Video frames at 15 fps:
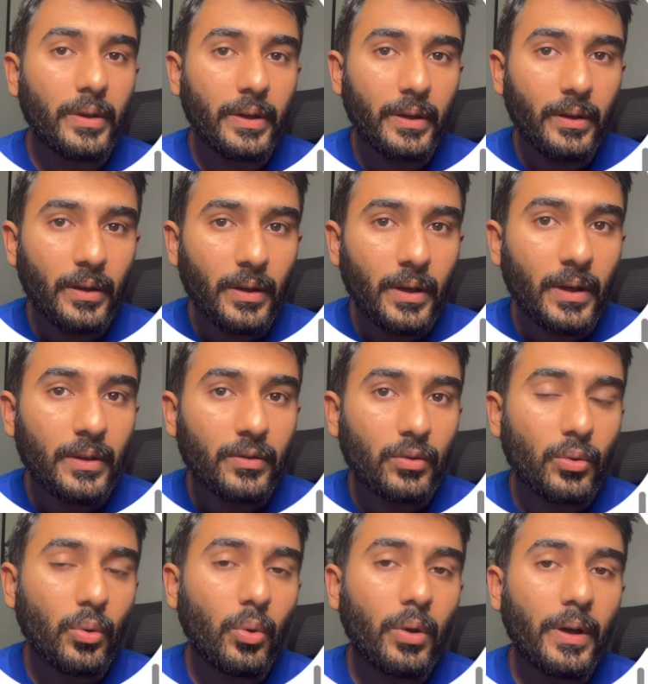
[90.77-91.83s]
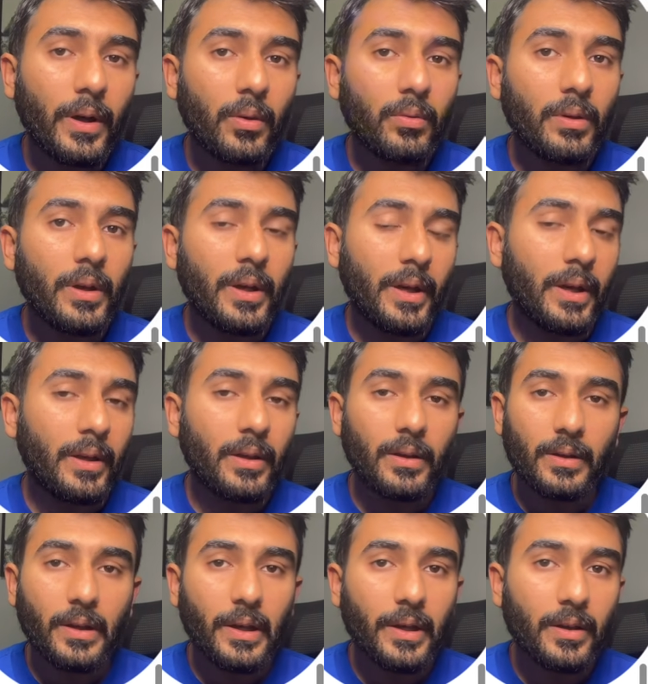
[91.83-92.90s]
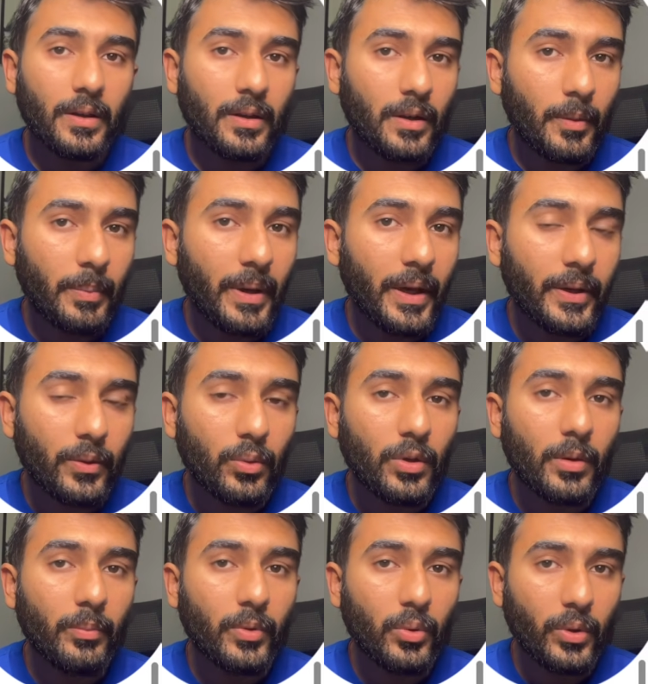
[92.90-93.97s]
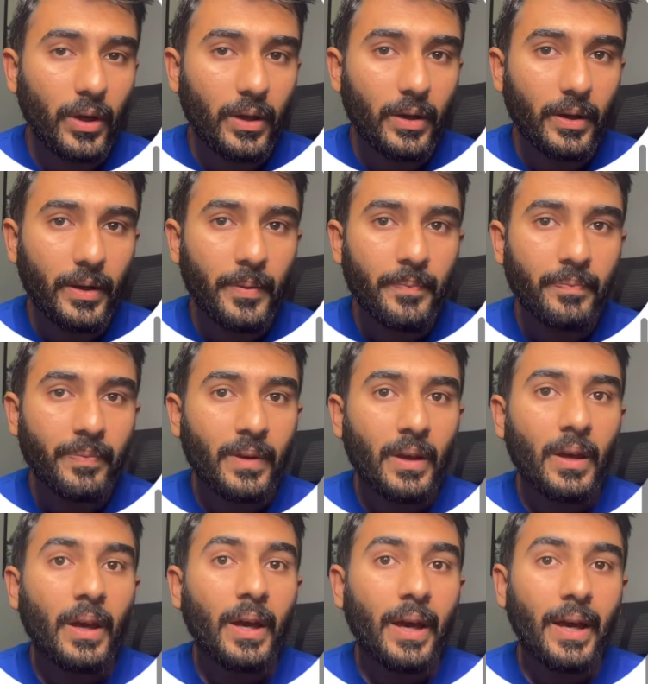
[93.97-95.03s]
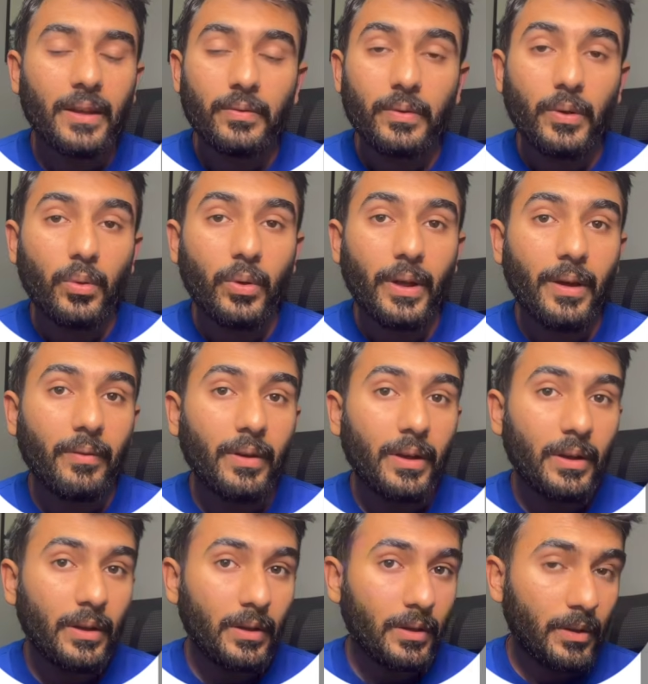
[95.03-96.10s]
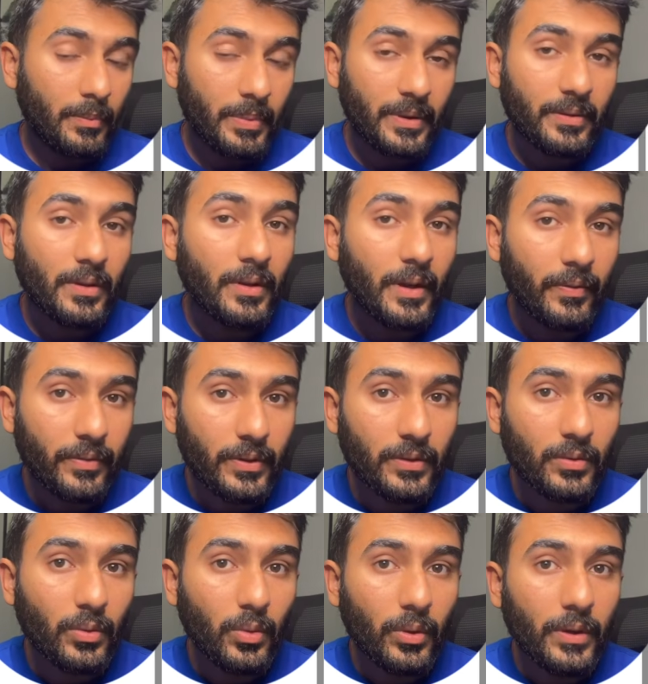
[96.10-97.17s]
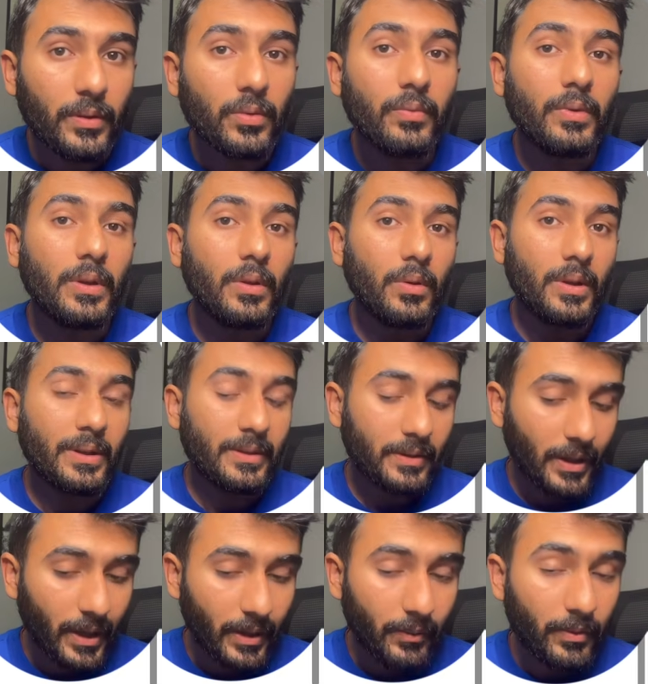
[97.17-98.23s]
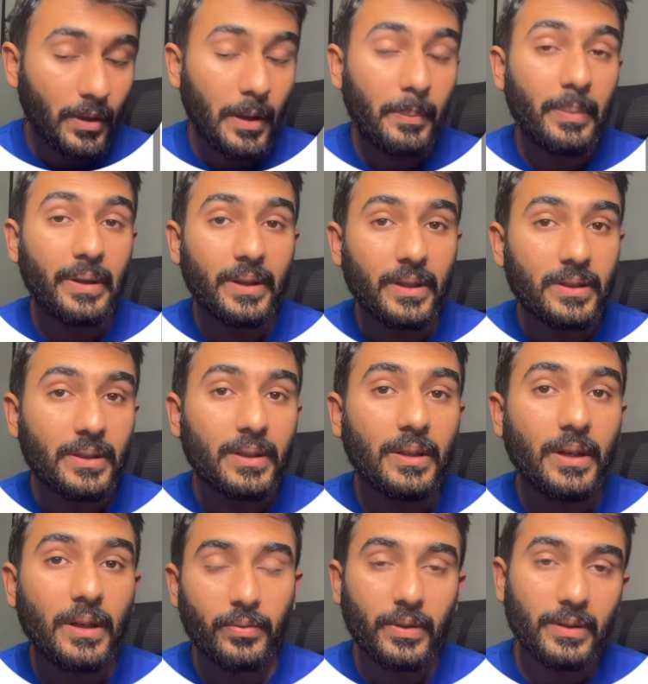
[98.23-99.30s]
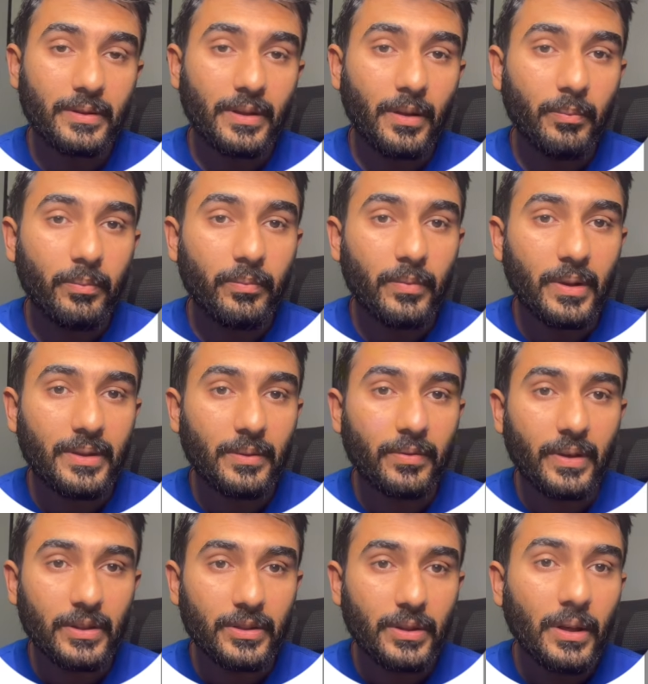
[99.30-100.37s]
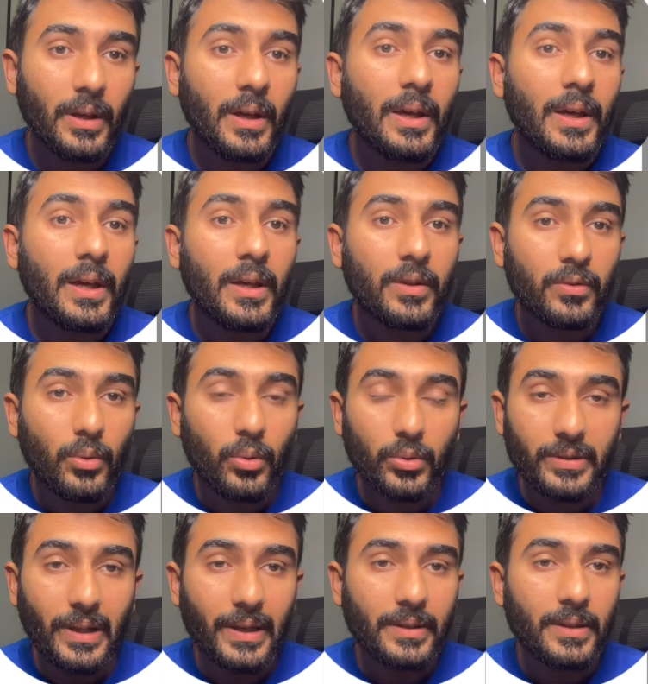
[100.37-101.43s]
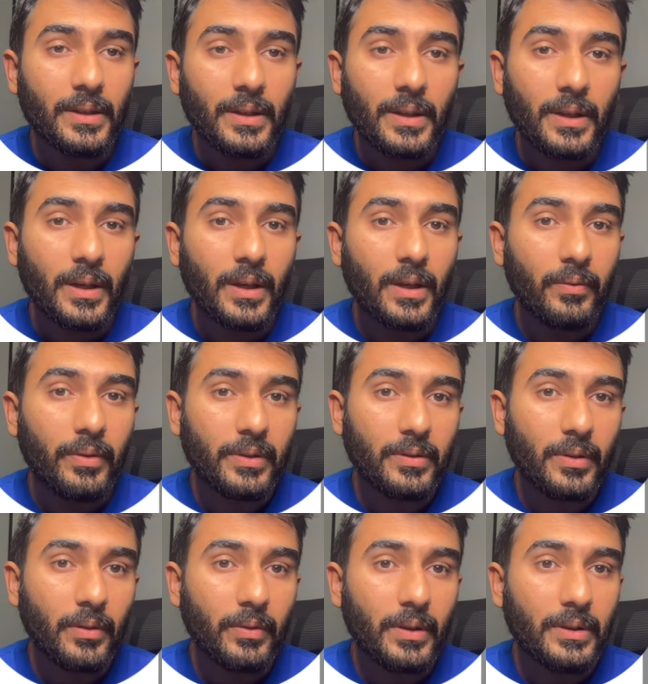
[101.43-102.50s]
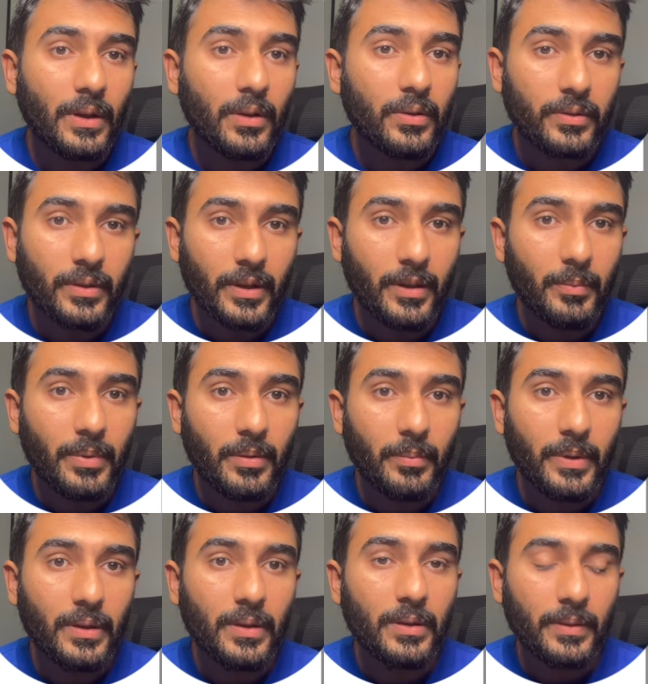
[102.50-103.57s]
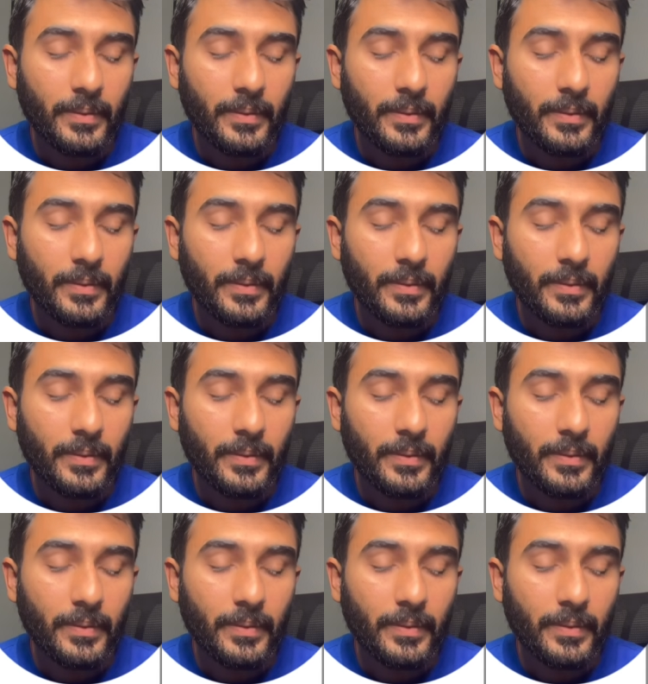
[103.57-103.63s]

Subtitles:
in, scroll down and click apply to come to Canada. As we don't have any personal reference code, so we're gonna start our application first time as a fresher. So select visitor visa or study permit